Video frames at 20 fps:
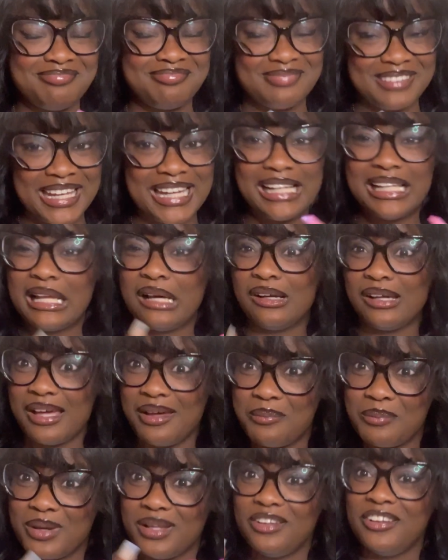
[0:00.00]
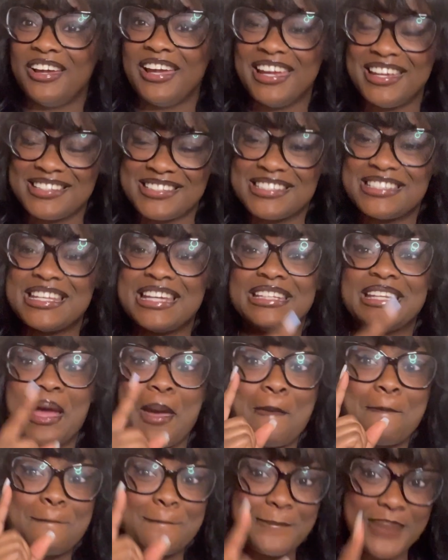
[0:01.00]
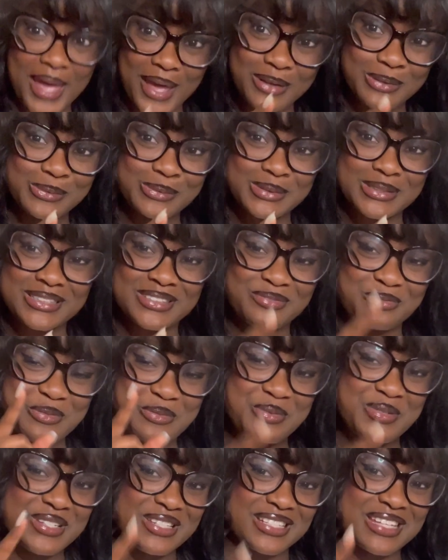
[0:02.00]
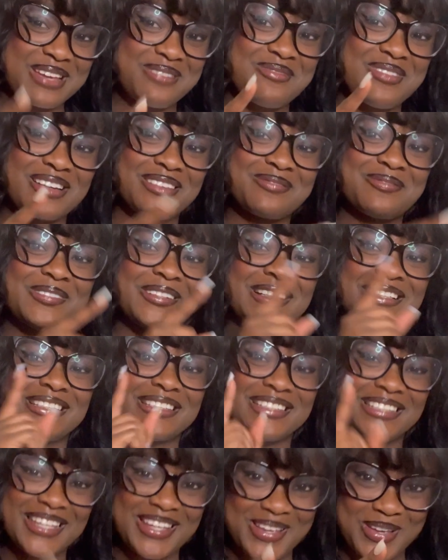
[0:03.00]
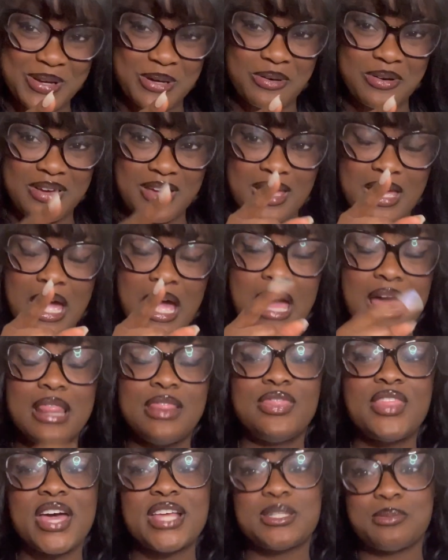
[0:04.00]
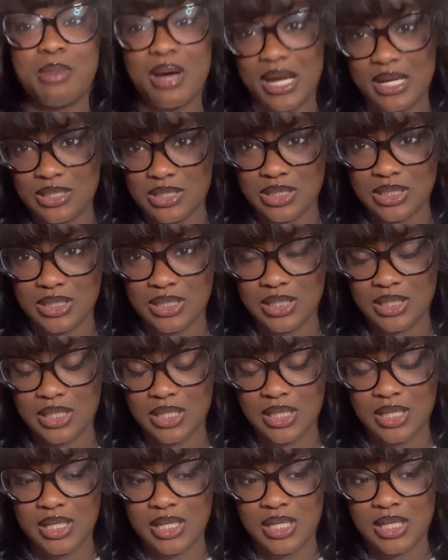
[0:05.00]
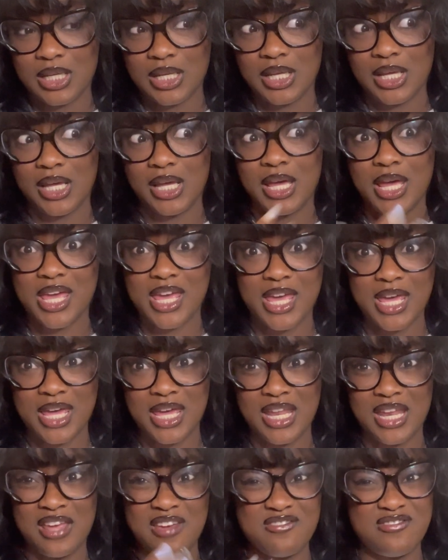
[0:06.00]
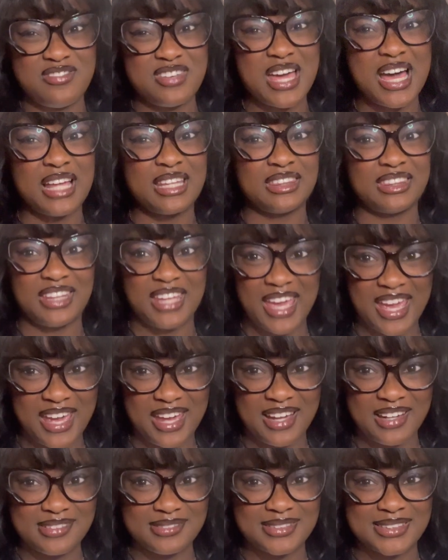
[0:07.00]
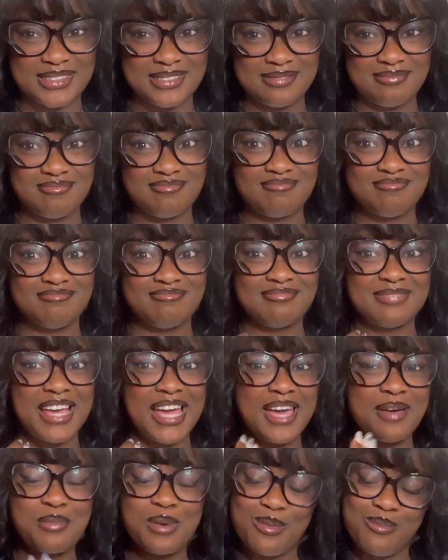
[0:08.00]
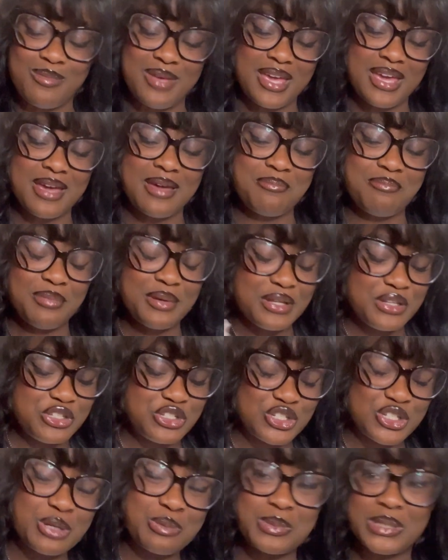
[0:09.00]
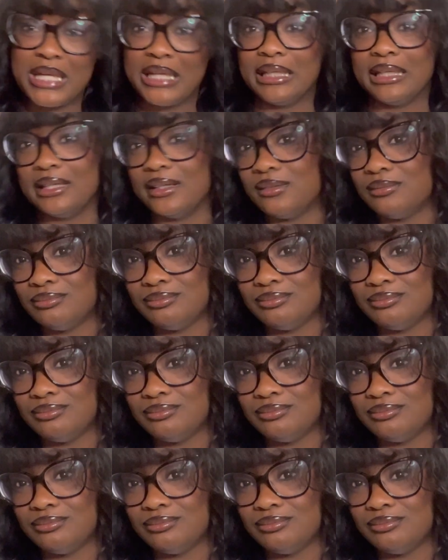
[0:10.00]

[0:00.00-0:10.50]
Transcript: And allow Carmelo Hayes to take that belt from Shinsuke Nakamura too. That's my agenda. And if not that, have my man Big Jim take it.